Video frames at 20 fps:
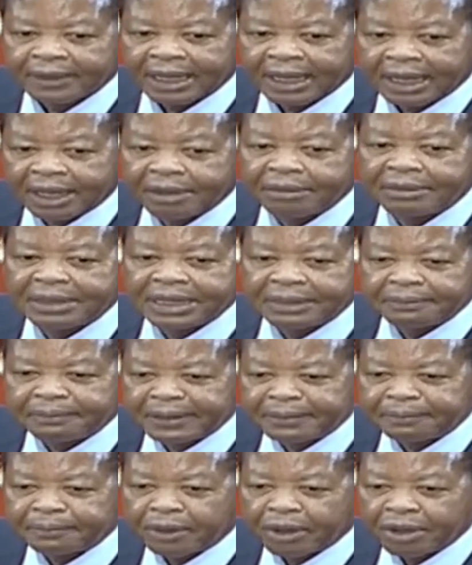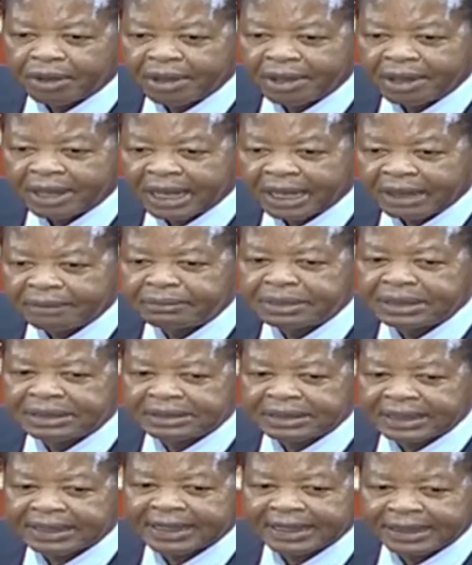How many people have been
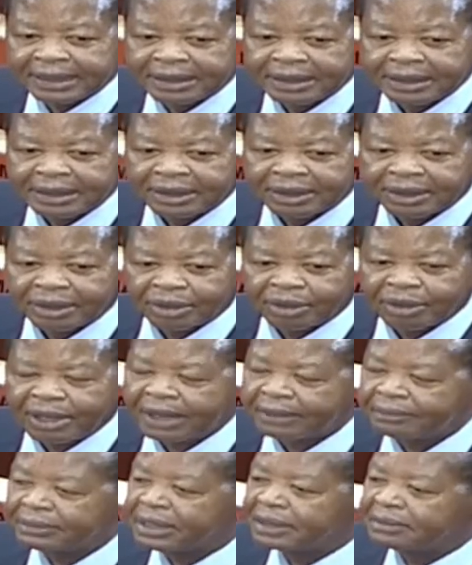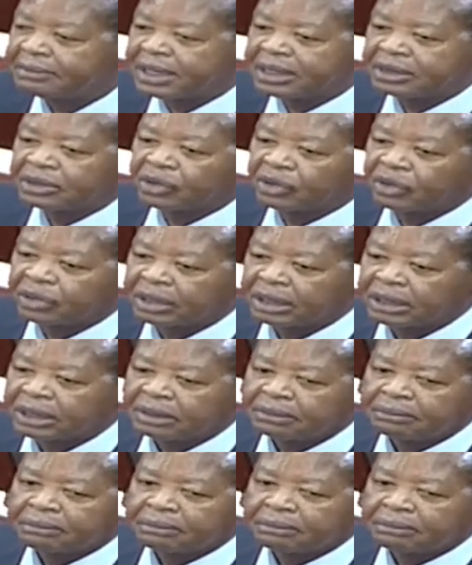taken or have been mentioned,